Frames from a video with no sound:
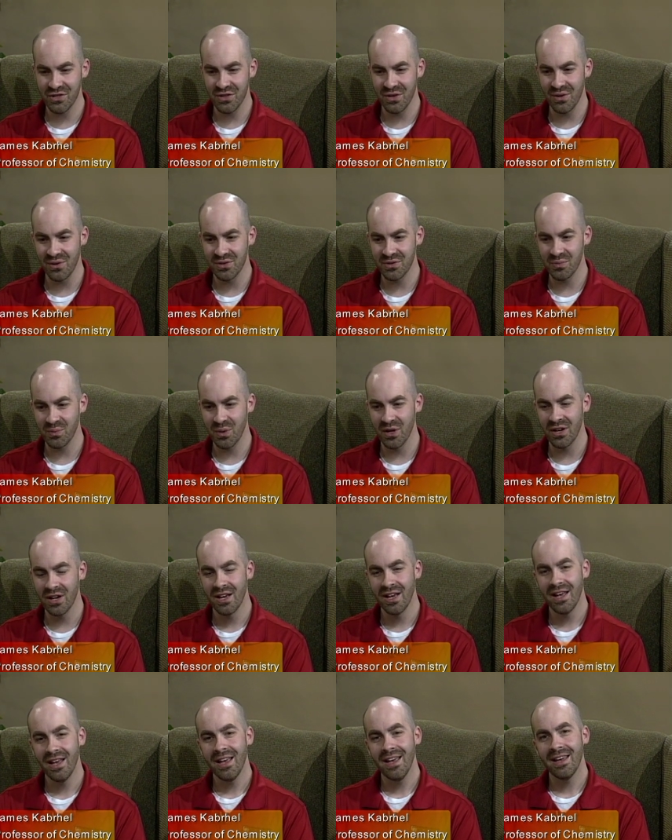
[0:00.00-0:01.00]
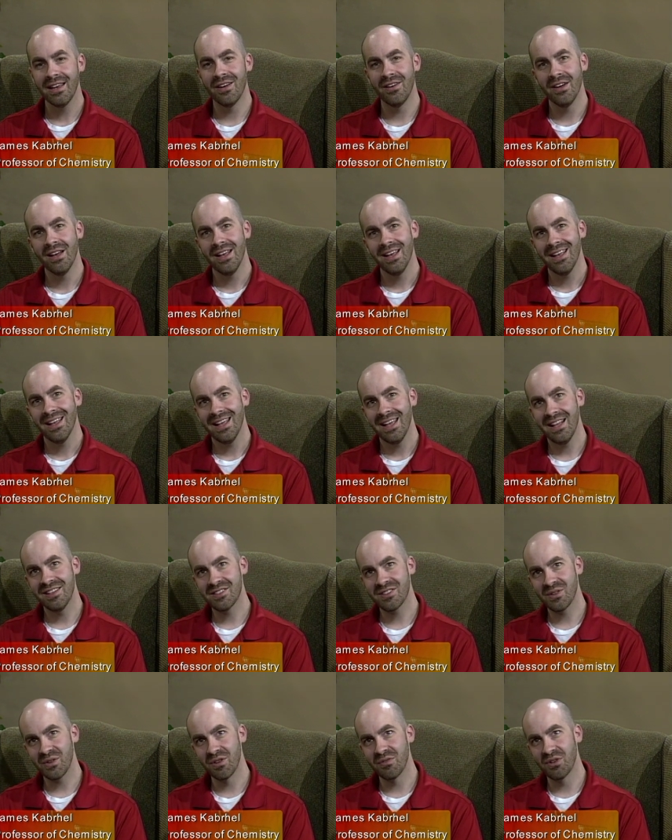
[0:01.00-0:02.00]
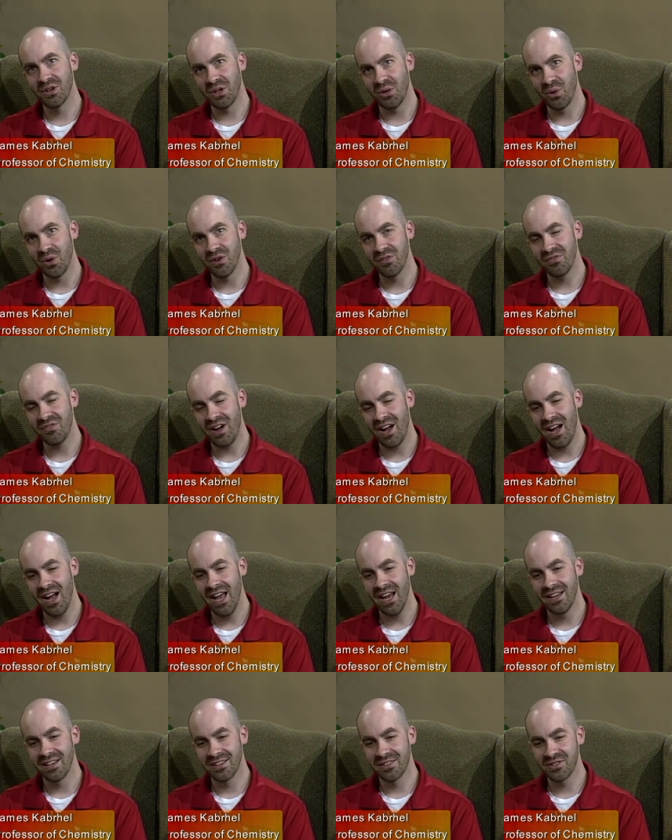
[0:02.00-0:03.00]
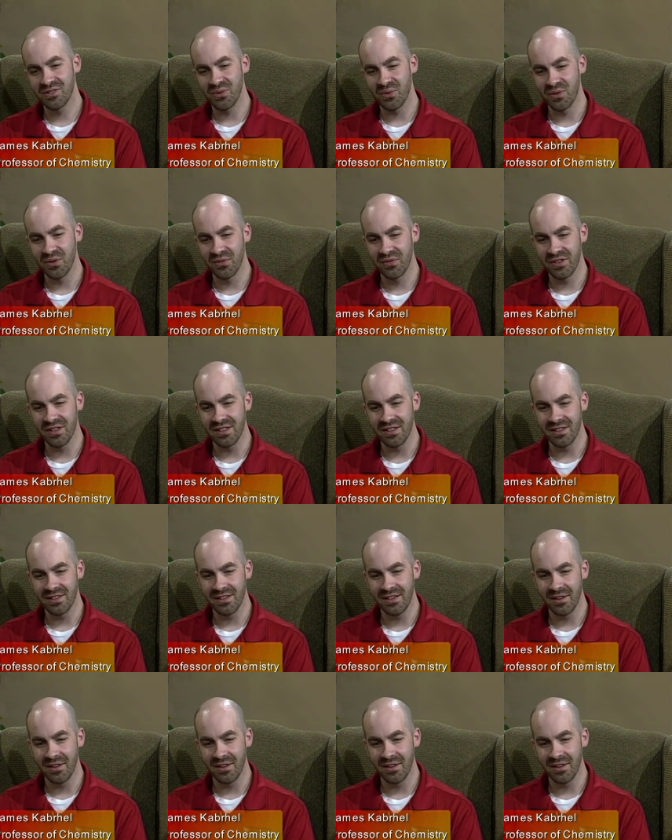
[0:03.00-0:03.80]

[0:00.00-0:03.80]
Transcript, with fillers: shows, where you know it's sort of glorified and it's sort of the